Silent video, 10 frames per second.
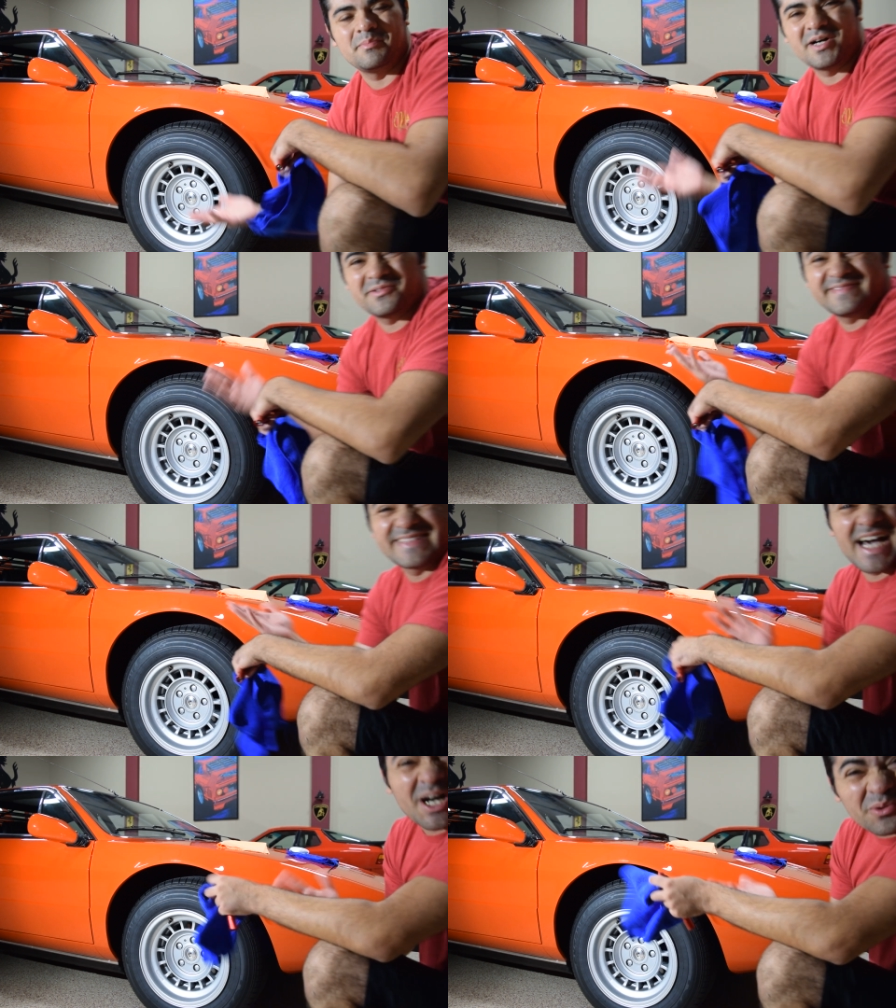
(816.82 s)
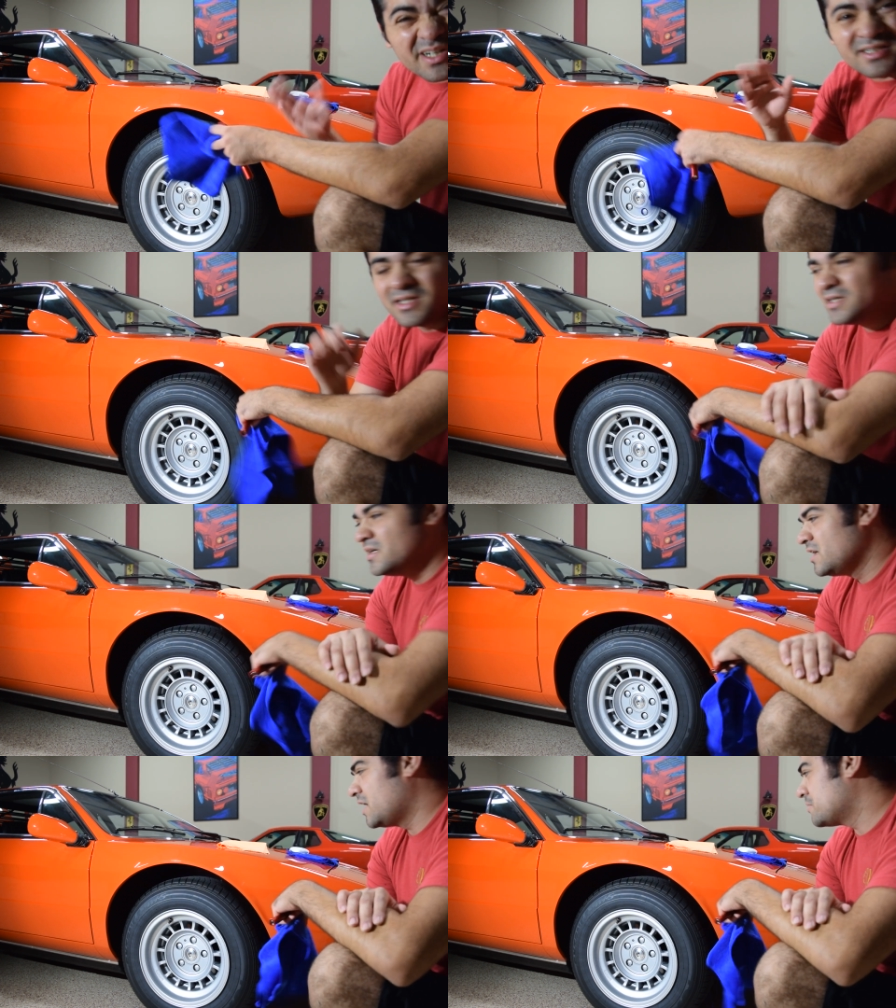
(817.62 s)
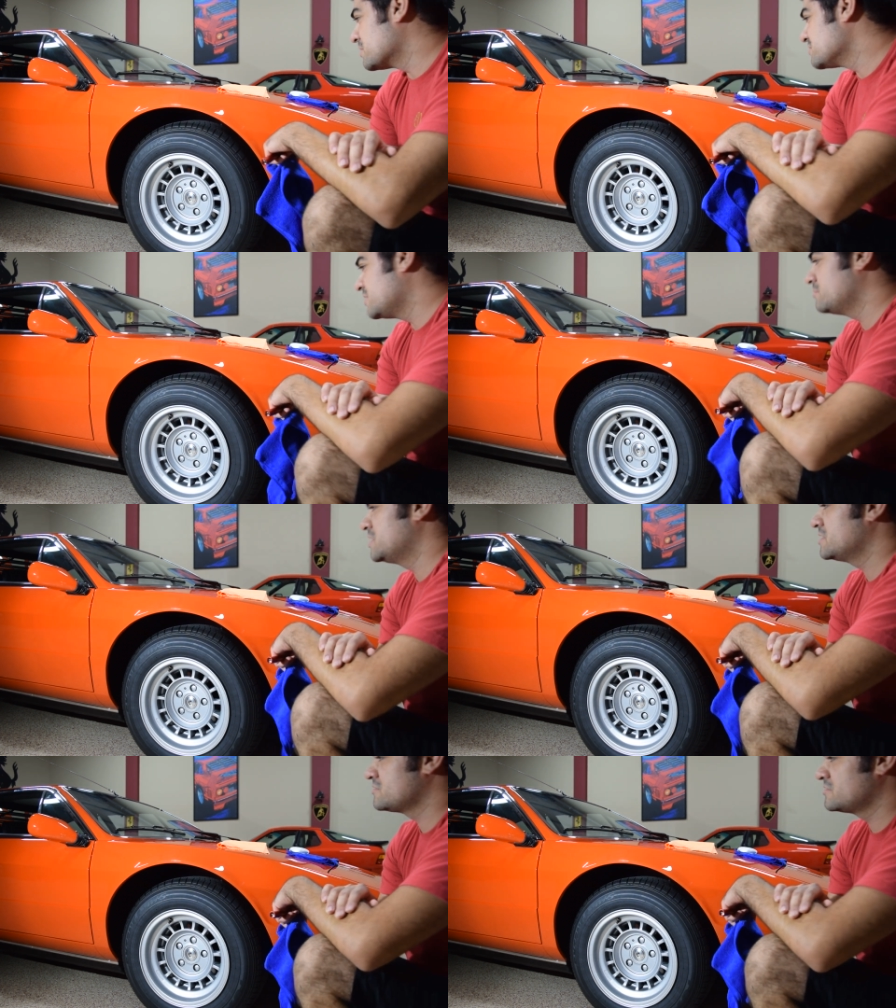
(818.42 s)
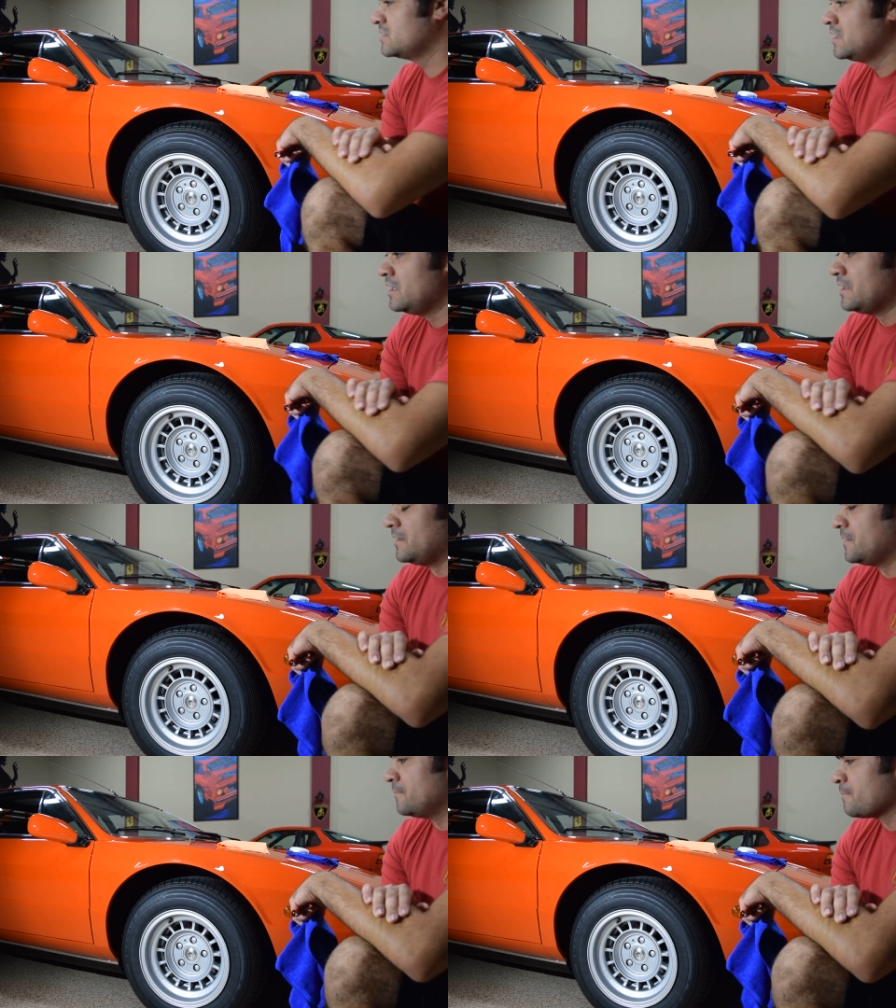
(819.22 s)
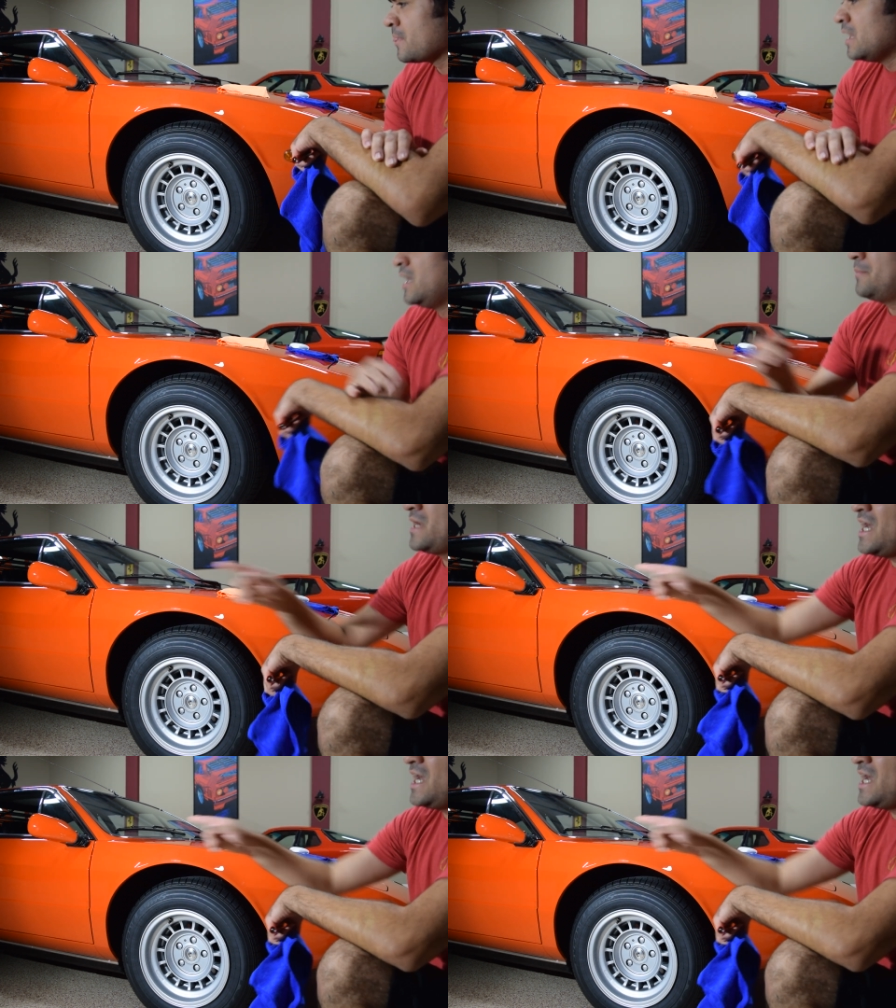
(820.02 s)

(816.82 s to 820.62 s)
about an hour, hour and 10 minutes. Um, I'm